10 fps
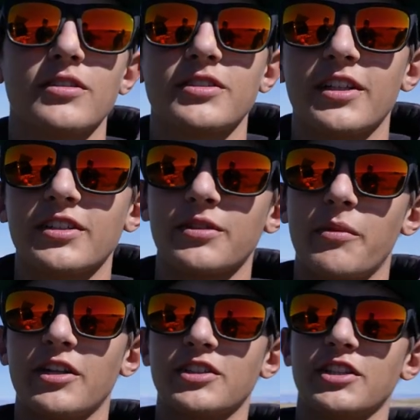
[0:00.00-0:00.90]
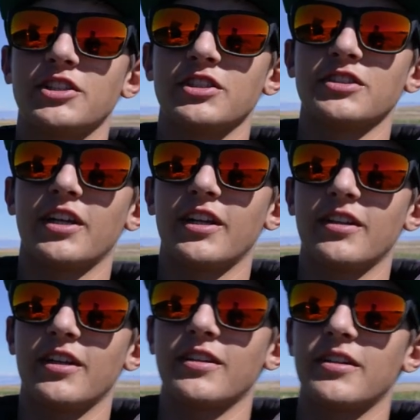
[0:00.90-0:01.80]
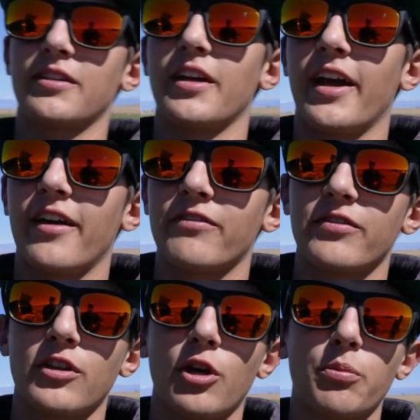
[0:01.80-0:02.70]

send us a message and say that they have low